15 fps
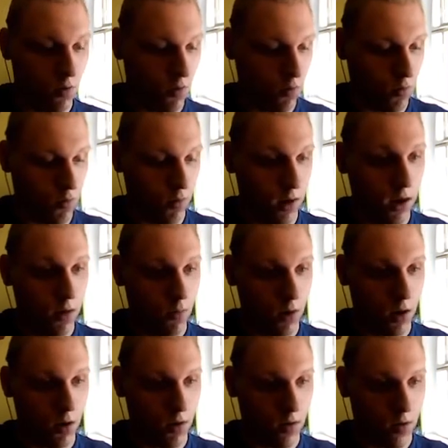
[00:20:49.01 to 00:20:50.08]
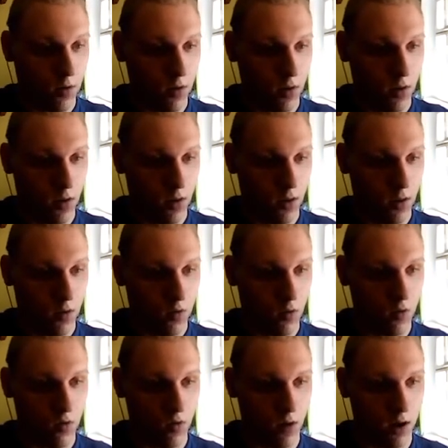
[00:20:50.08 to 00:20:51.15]
Green, why not? It's
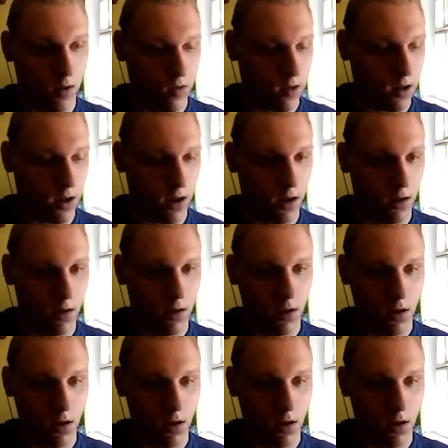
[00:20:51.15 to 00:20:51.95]
also a nice color.